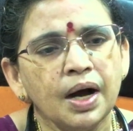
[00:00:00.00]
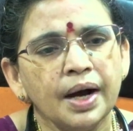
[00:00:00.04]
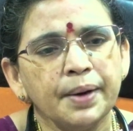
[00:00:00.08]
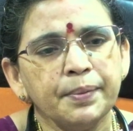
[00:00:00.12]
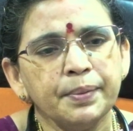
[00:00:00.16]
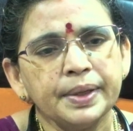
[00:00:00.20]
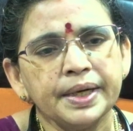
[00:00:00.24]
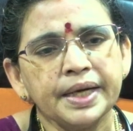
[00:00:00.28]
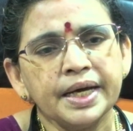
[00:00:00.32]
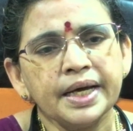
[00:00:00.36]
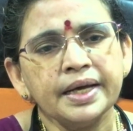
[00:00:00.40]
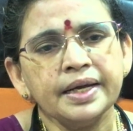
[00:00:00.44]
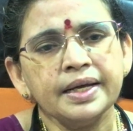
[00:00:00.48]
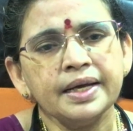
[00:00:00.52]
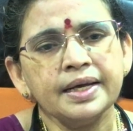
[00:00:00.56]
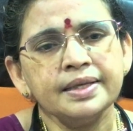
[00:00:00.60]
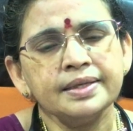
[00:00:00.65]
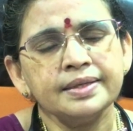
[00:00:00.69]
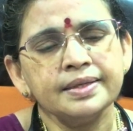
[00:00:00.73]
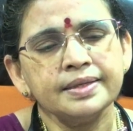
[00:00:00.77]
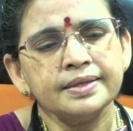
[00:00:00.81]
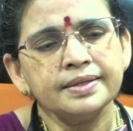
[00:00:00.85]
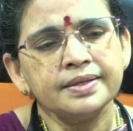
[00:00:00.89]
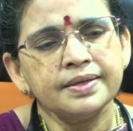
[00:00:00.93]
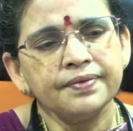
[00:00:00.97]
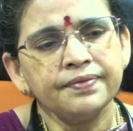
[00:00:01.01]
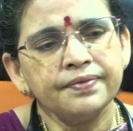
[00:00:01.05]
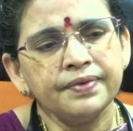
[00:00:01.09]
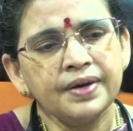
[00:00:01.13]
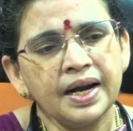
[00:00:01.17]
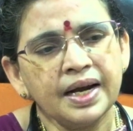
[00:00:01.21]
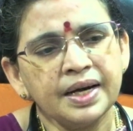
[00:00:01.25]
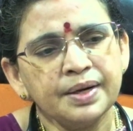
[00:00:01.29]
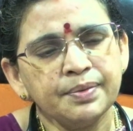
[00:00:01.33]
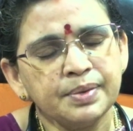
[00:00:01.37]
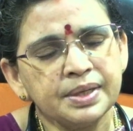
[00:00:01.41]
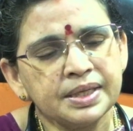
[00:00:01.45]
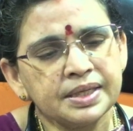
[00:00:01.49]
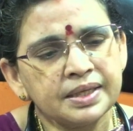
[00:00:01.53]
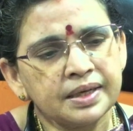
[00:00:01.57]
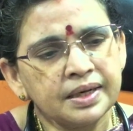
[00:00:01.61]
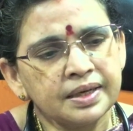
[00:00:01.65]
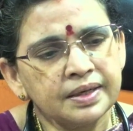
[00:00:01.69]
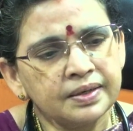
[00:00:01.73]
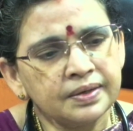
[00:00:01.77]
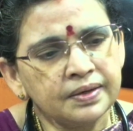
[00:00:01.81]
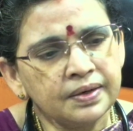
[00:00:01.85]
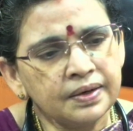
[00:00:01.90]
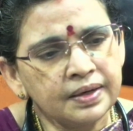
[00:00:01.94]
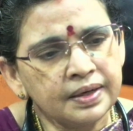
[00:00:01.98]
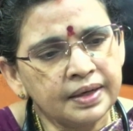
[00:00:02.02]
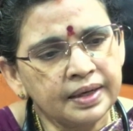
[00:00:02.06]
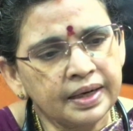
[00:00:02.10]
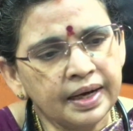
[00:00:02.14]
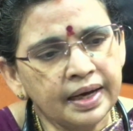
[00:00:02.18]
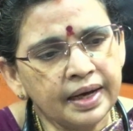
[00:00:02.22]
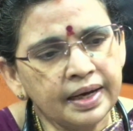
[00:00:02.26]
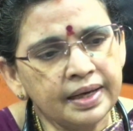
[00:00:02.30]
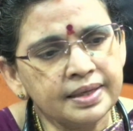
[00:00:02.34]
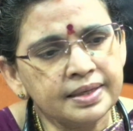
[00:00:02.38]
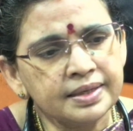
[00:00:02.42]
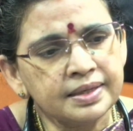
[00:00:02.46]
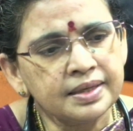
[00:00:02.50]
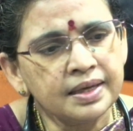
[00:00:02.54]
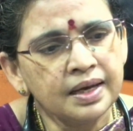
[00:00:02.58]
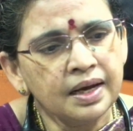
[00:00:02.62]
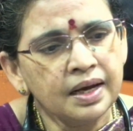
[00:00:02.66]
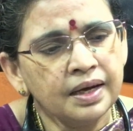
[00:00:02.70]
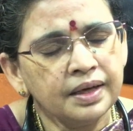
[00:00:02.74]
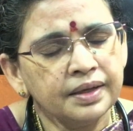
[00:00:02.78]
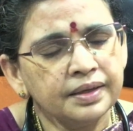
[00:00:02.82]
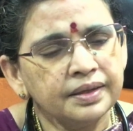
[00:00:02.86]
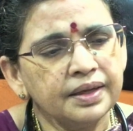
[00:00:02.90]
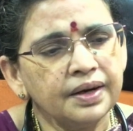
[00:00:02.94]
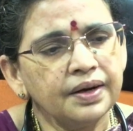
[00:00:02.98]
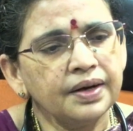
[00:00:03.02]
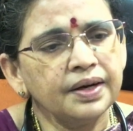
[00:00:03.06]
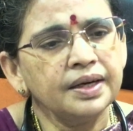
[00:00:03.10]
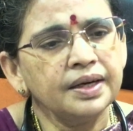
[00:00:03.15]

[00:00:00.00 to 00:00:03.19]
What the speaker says: Meta-analysis of randomized controlled trials. The